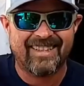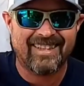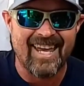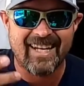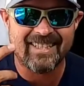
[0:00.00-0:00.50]

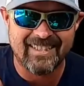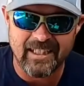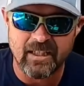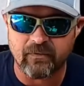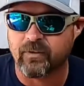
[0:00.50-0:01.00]
that is
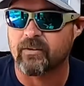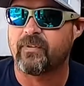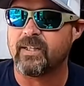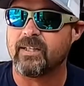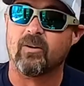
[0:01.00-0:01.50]
it for the
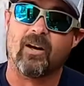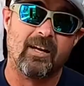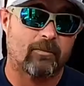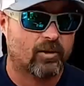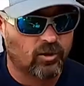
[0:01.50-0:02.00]
video. I
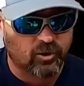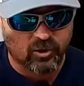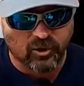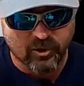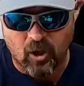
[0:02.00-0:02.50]
am
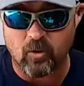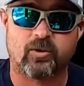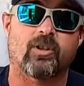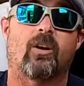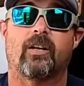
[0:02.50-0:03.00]
so
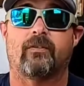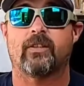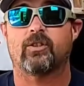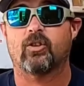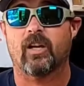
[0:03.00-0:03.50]
sorry if
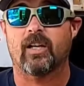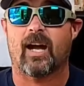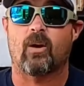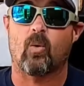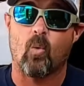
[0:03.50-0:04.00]
it dragged
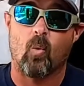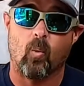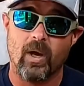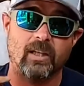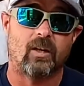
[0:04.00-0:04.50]
out
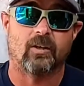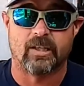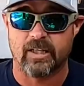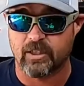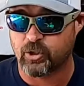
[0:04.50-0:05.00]
way longer
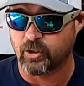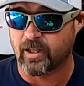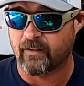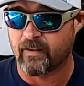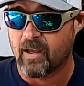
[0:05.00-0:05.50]
than it should
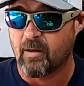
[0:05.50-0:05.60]
have.